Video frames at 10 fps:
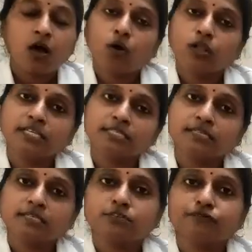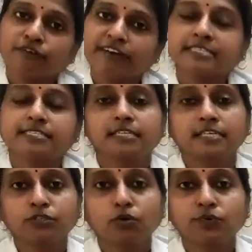All these things, if you are
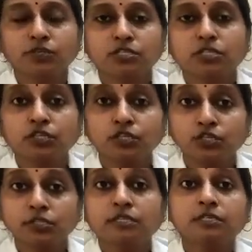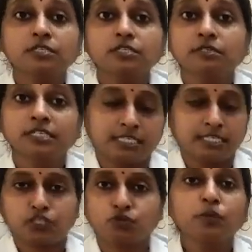vaccinated, obviously the
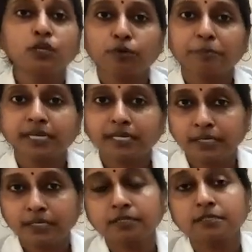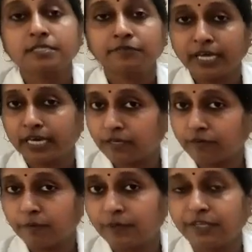disease, you will not be getting it,
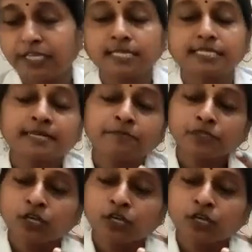severity will be very less.